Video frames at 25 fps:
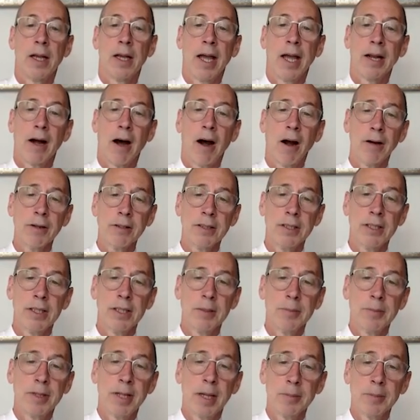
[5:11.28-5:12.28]
And our
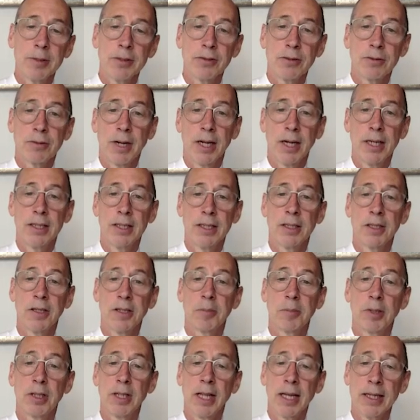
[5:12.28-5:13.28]
team demonstrated in
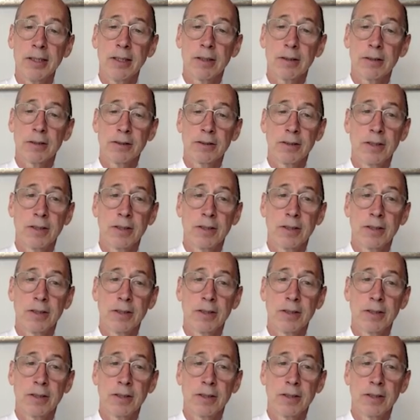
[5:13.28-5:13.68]
a molecular